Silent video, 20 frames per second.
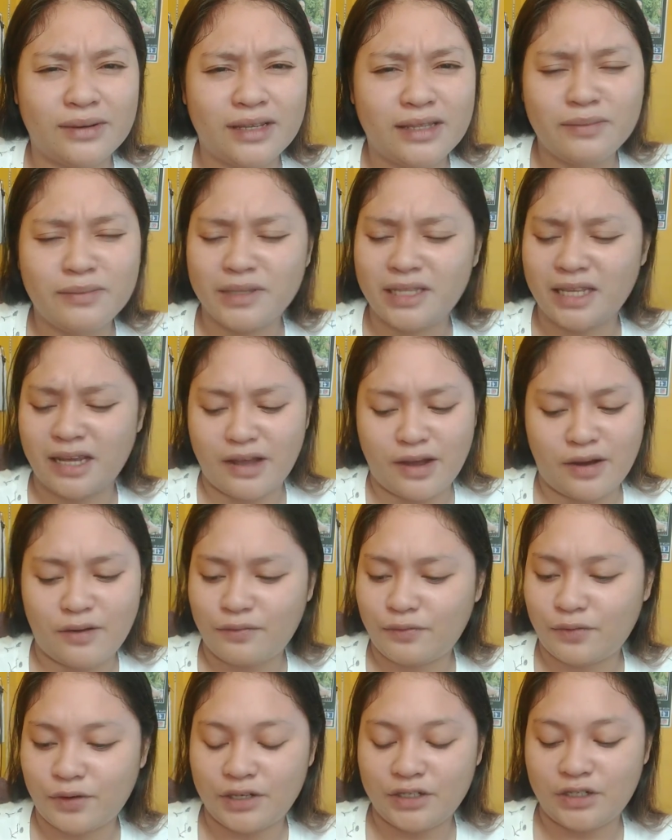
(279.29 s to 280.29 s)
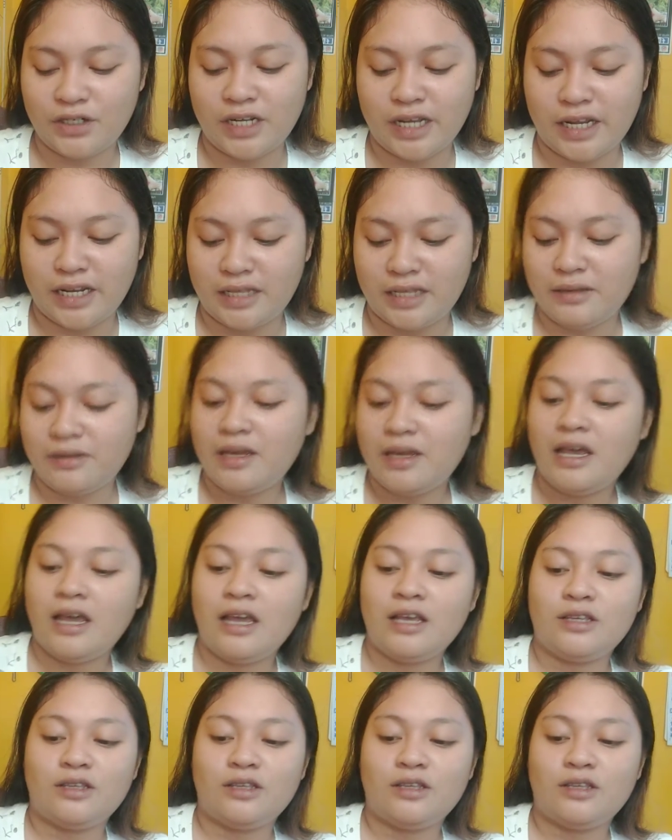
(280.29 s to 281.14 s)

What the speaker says: Uy, di ba ta ka-afford ka na.